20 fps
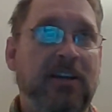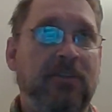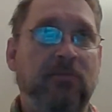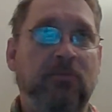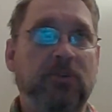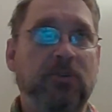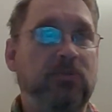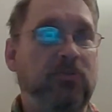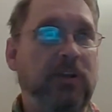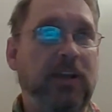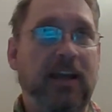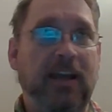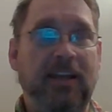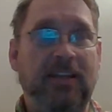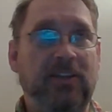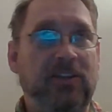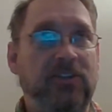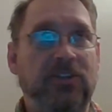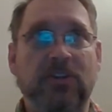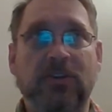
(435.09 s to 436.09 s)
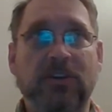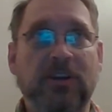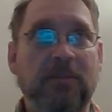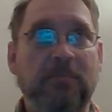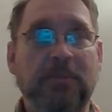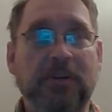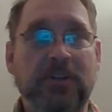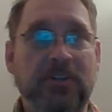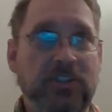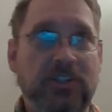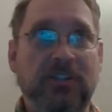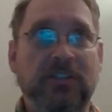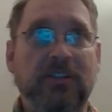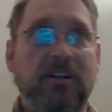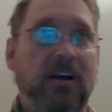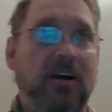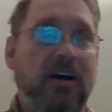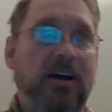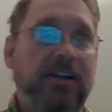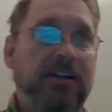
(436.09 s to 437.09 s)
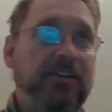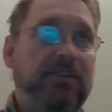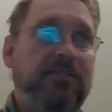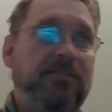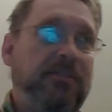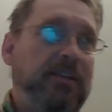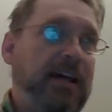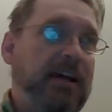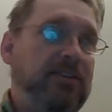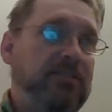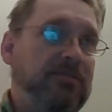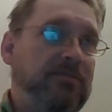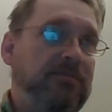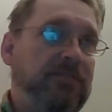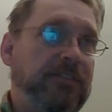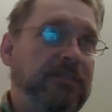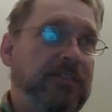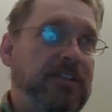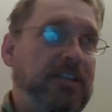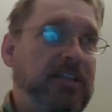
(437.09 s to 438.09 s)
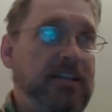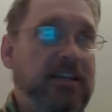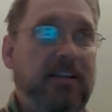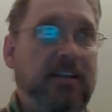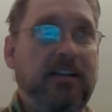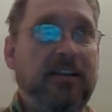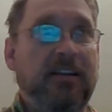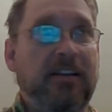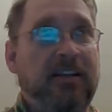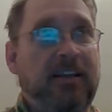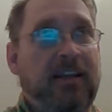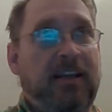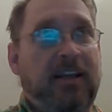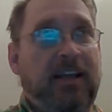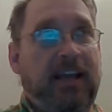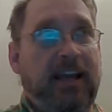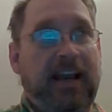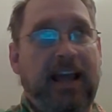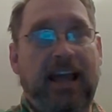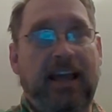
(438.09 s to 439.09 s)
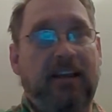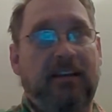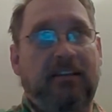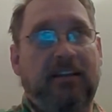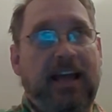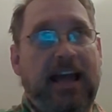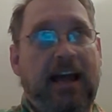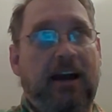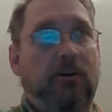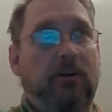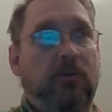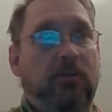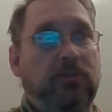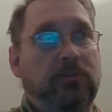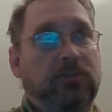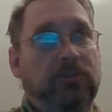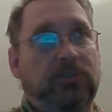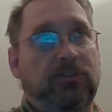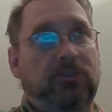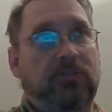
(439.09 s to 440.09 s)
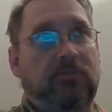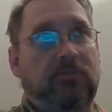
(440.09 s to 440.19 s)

was when I showed up at Gen Con in 2015 and had owls